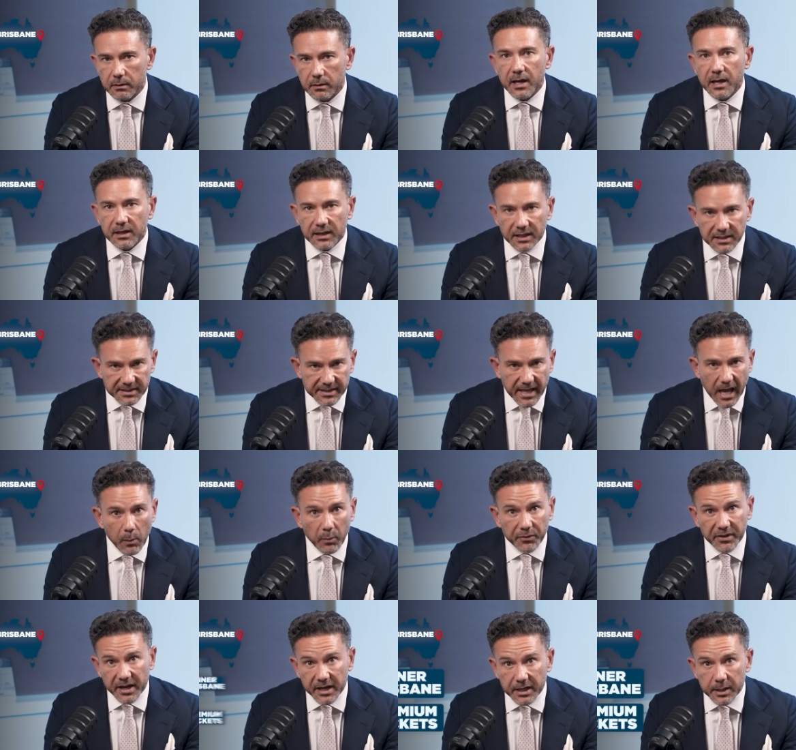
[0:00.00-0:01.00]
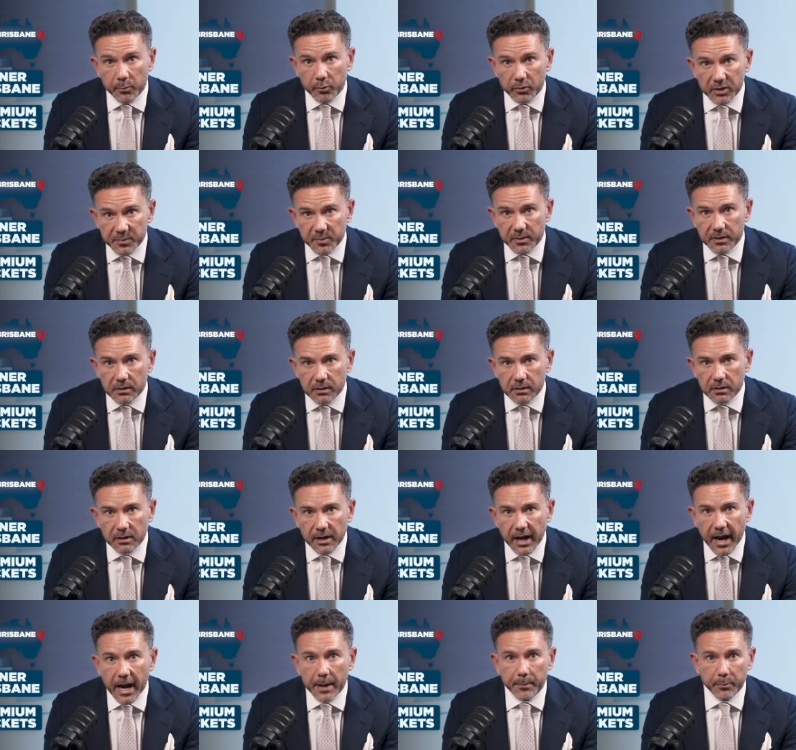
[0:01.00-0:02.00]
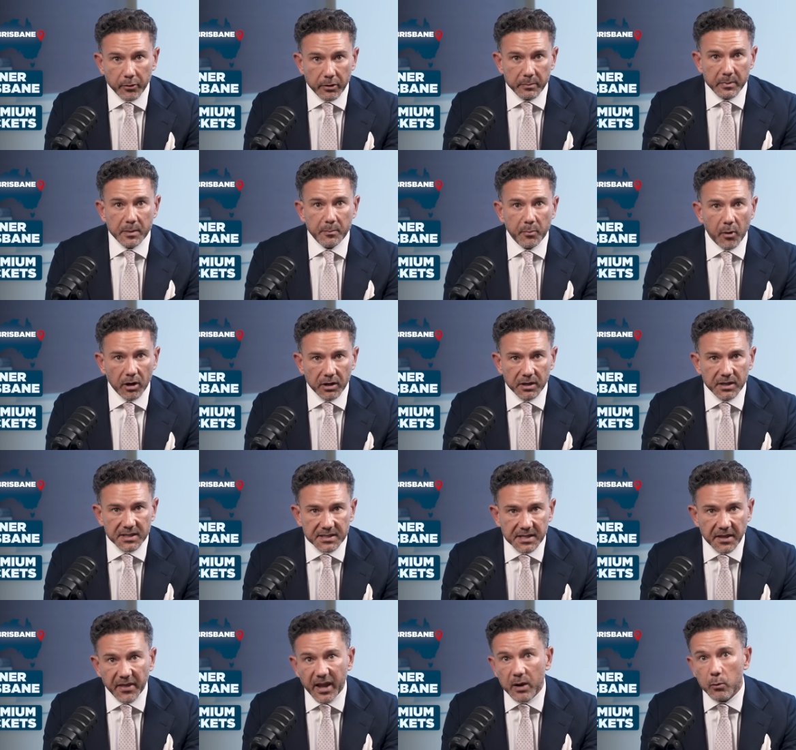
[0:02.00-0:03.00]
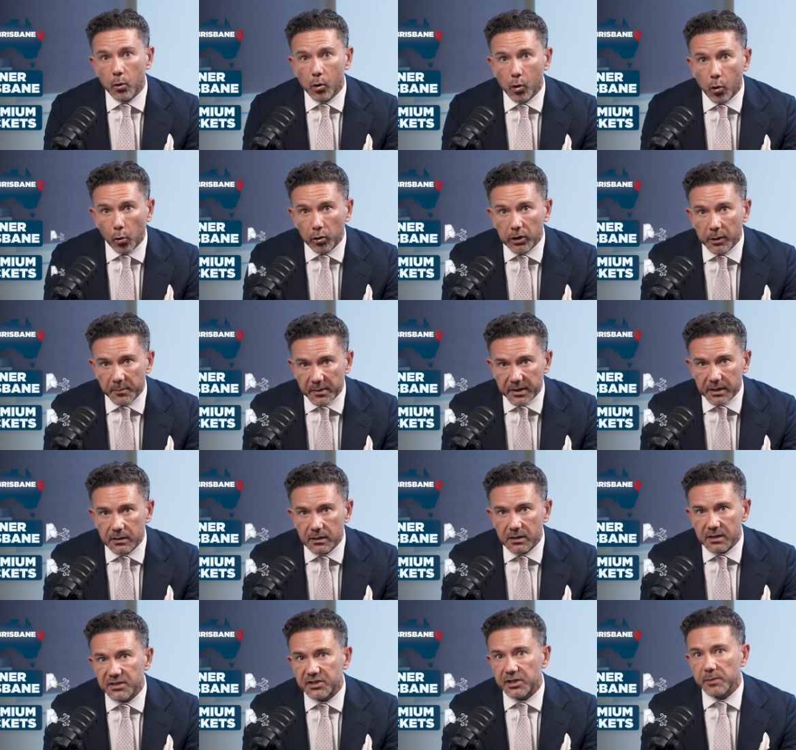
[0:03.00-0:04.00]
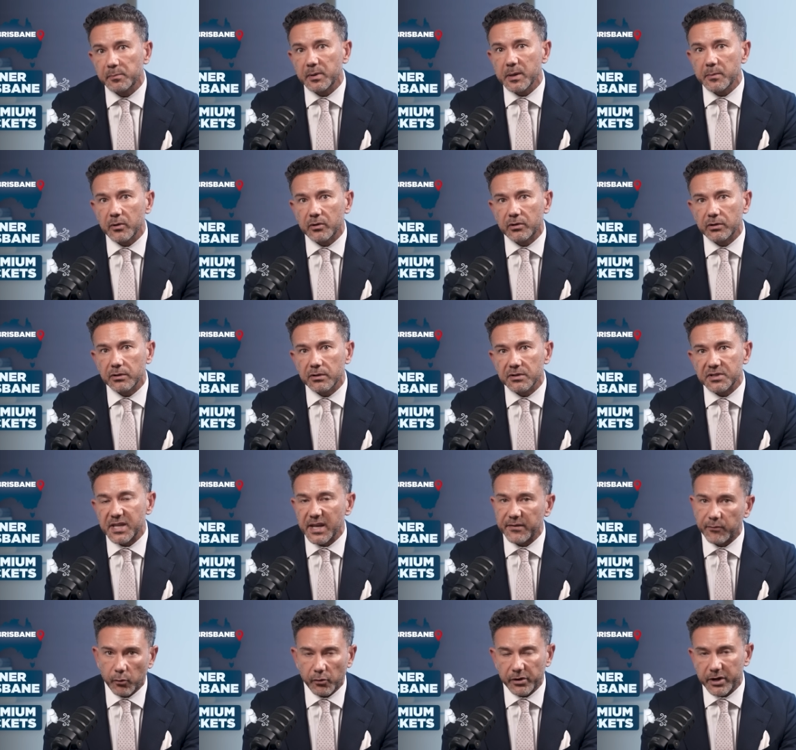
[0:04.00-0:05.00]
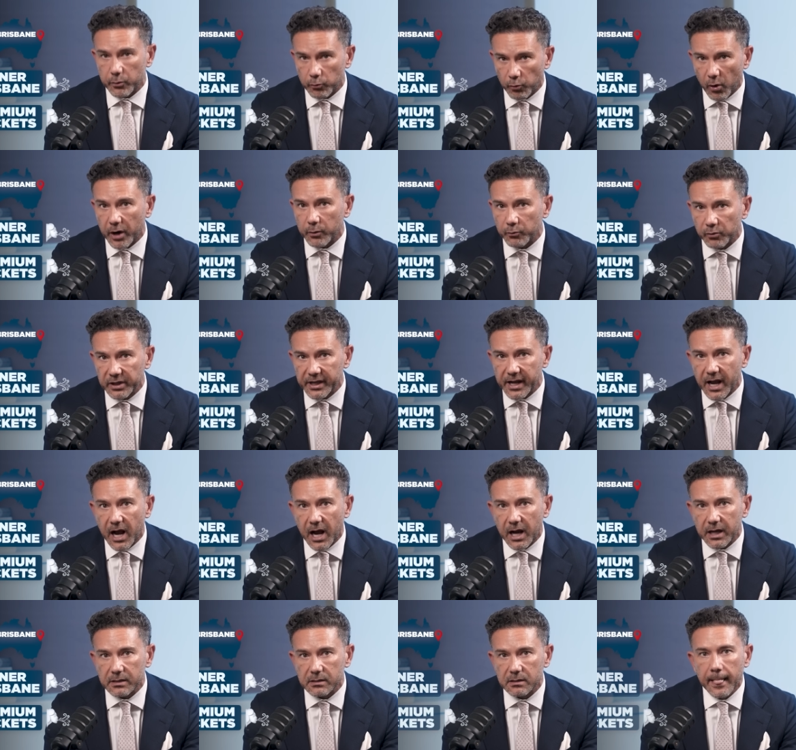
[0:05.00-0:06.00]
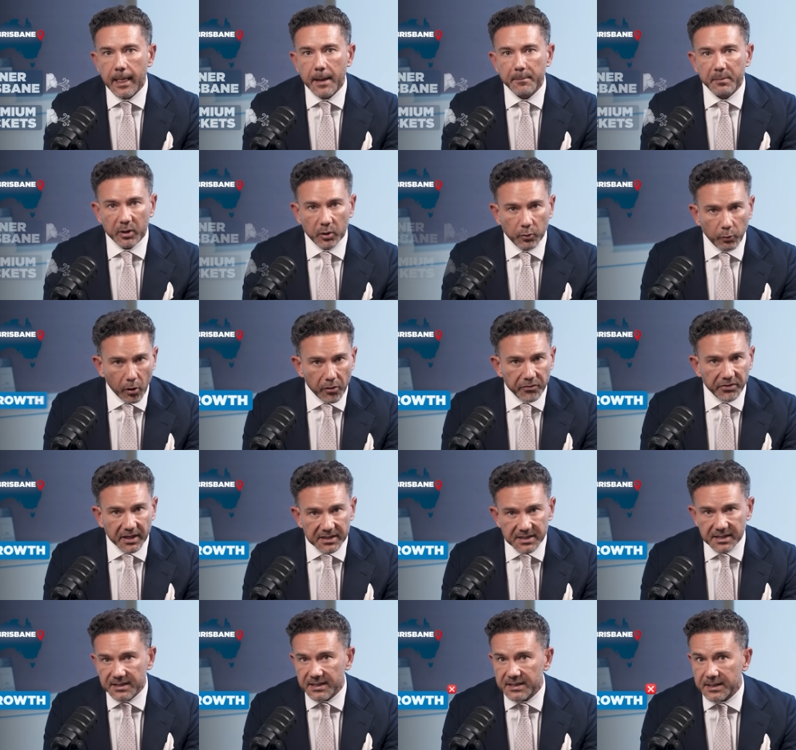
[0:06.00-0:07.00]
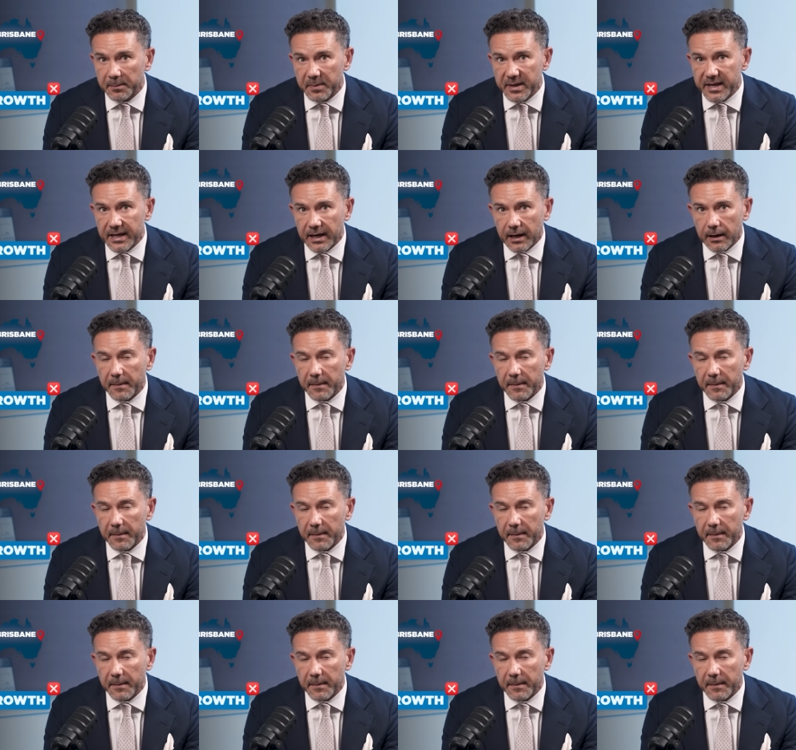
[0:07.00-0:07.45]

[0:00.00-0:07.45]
Let's start with inner Brisbane and premium pockets. They will cool a bit simply because they've already run really hard. But growth doesn't disappear.